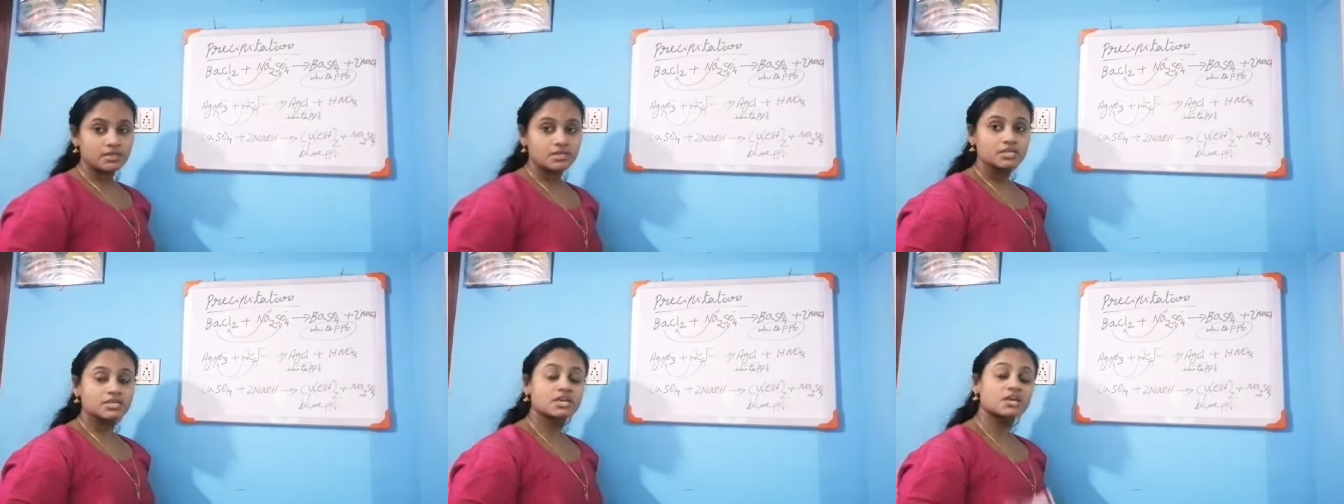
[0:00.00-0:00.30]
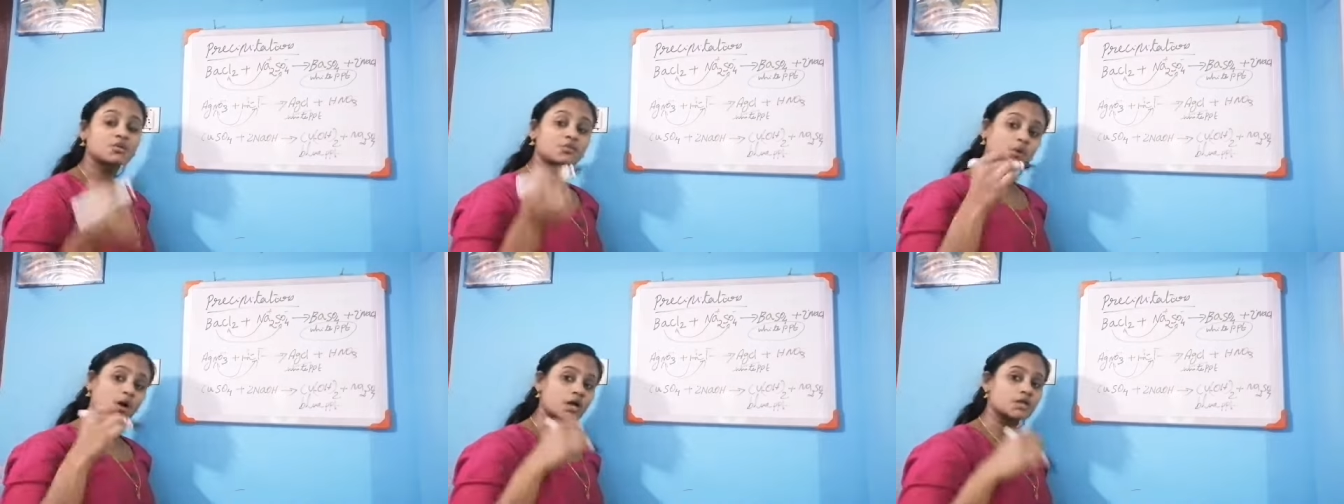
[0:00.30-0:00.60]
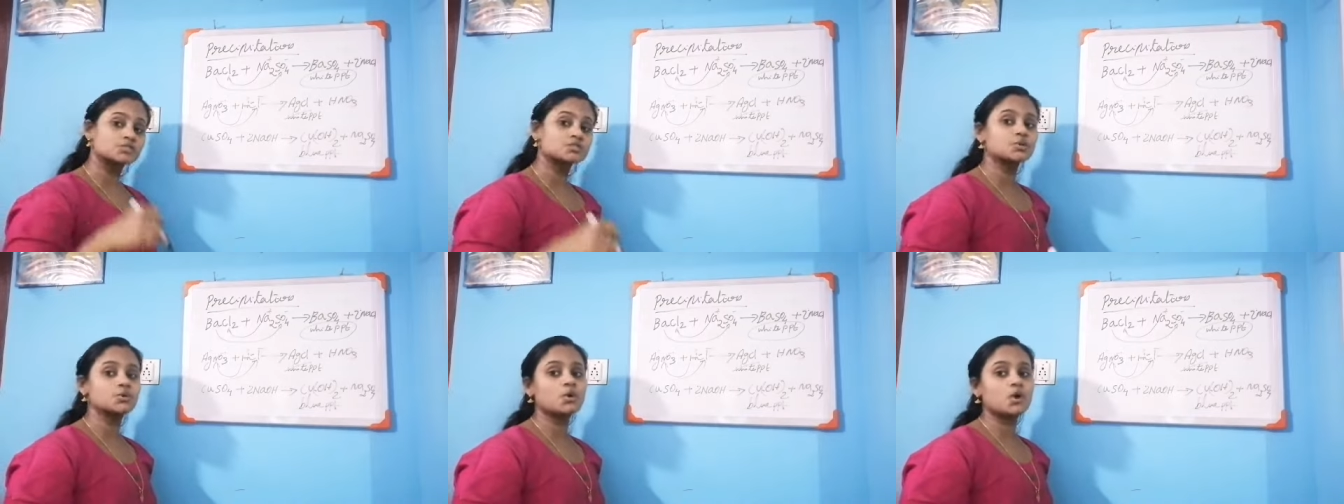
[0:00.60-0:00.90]
Here
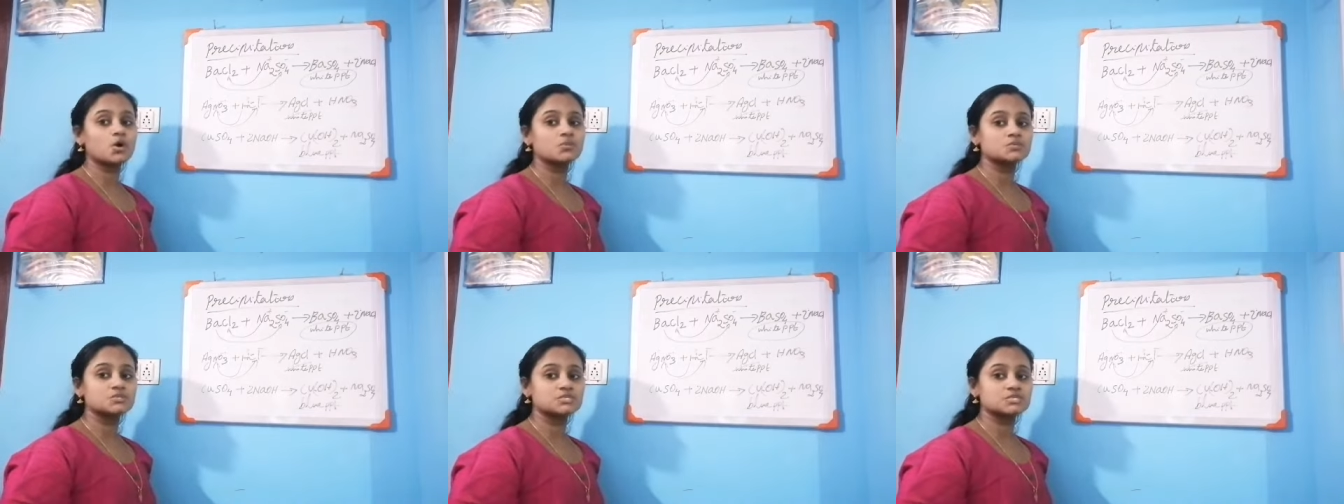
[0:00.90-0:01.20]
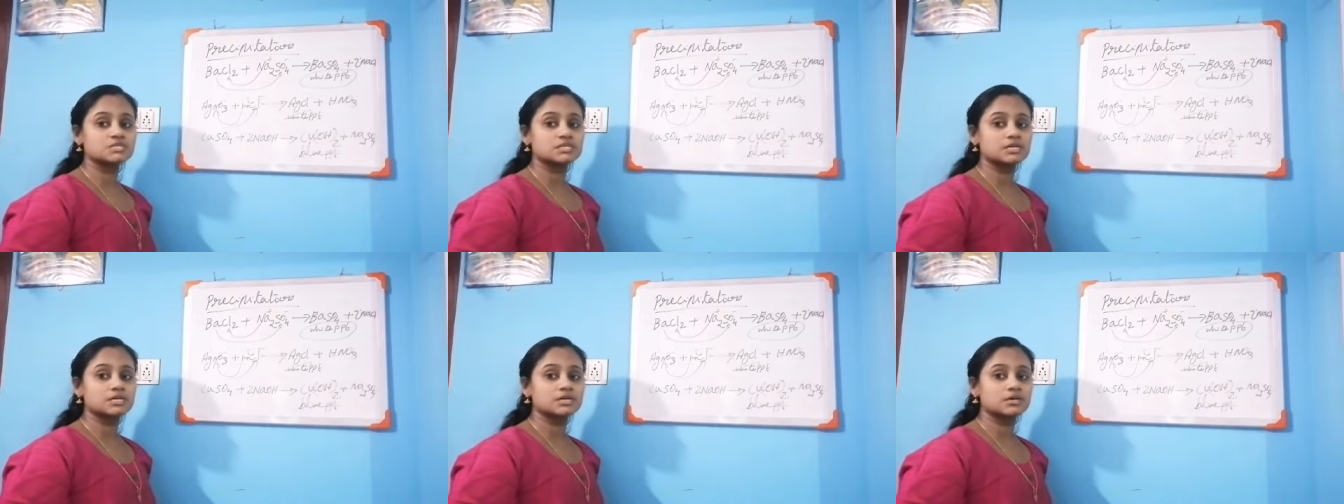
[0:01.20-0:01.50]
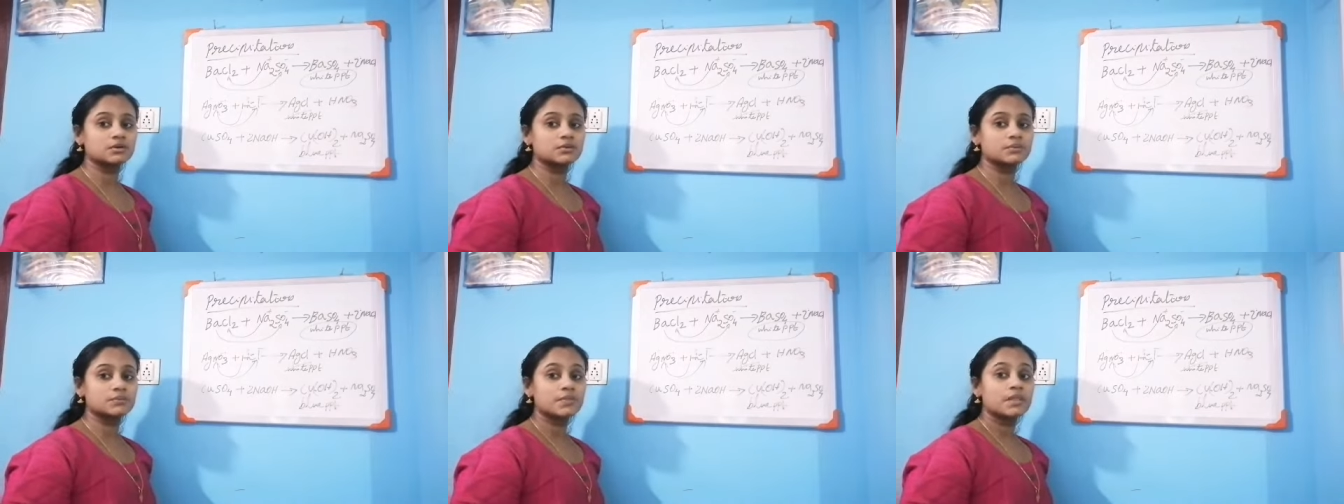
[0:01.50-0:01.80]
what you
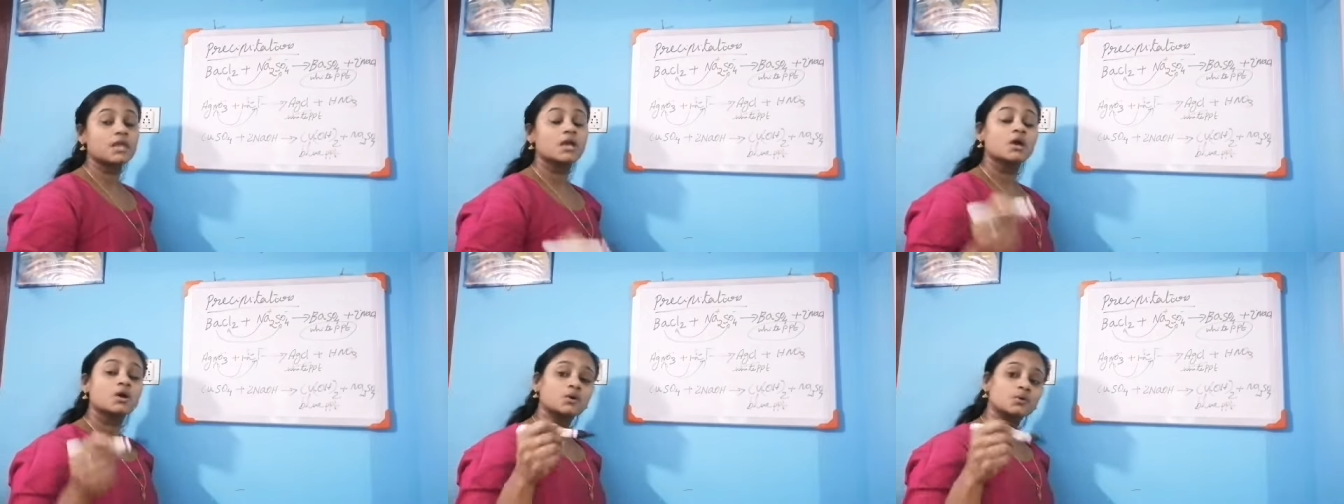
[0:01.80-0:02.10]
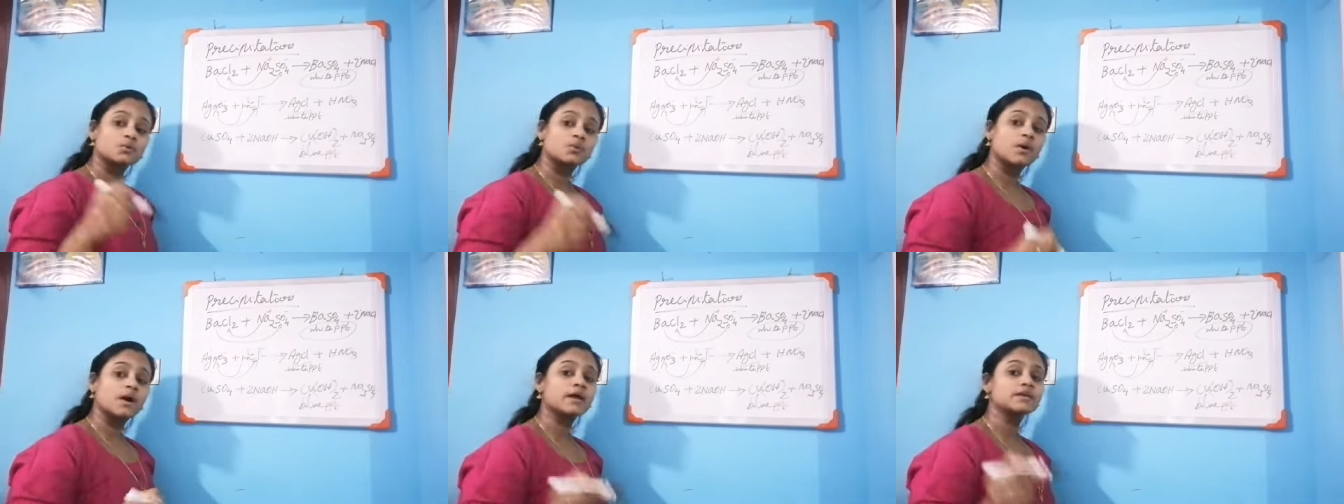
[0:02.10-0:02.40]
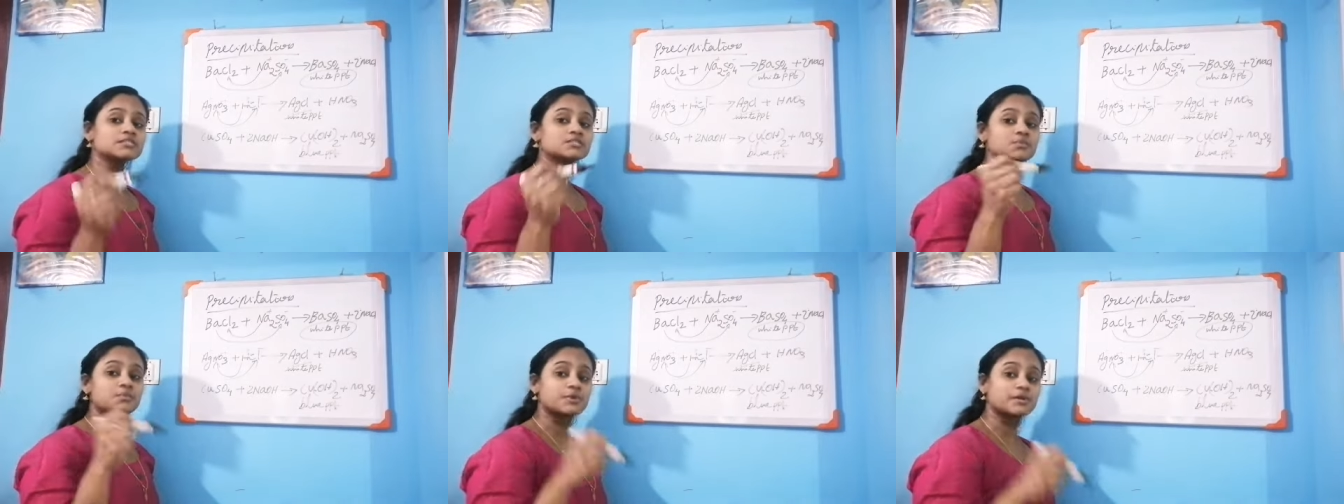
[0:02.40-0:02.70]
observe,
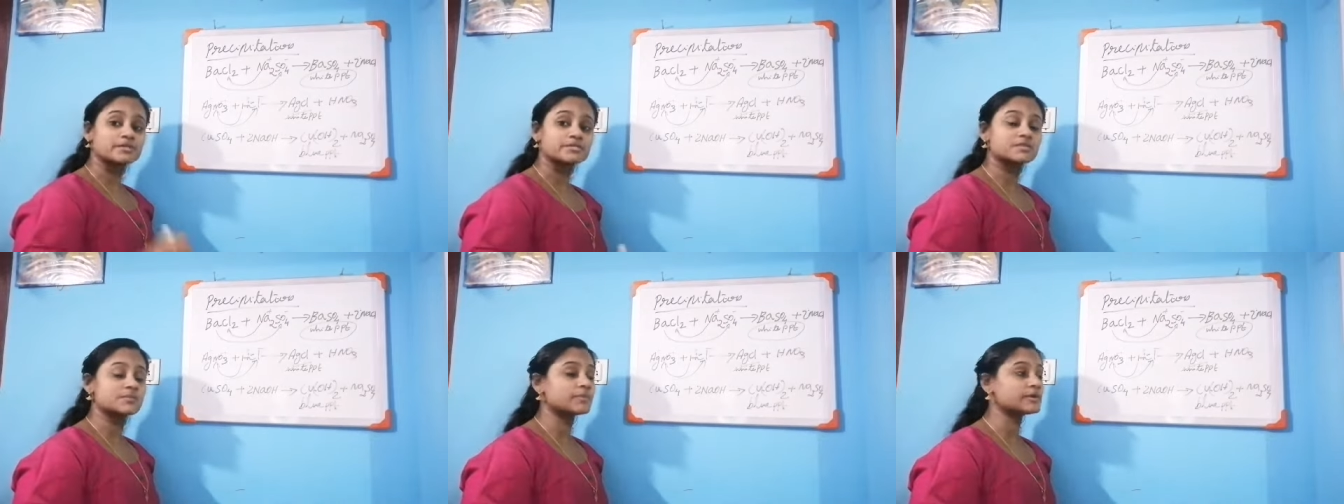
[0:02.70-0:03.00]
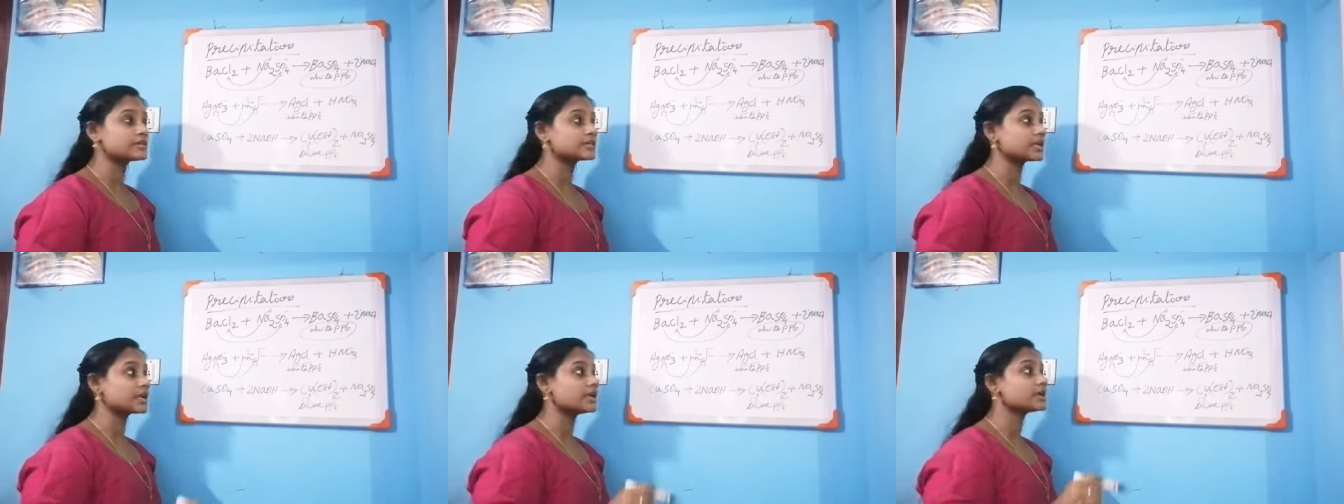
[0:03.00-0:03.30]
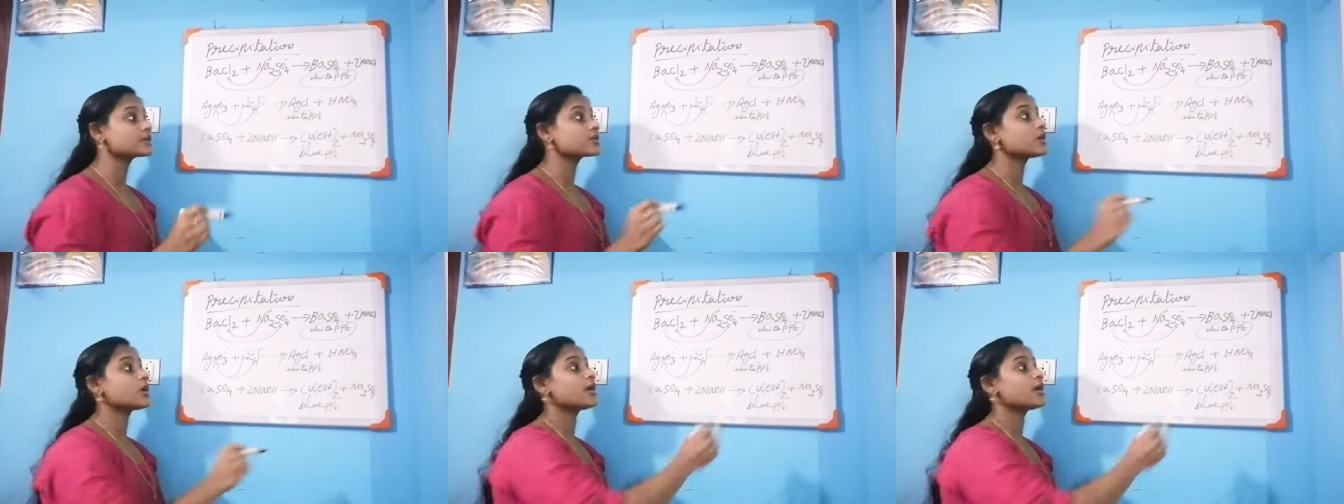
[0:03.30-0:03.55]
white precipitate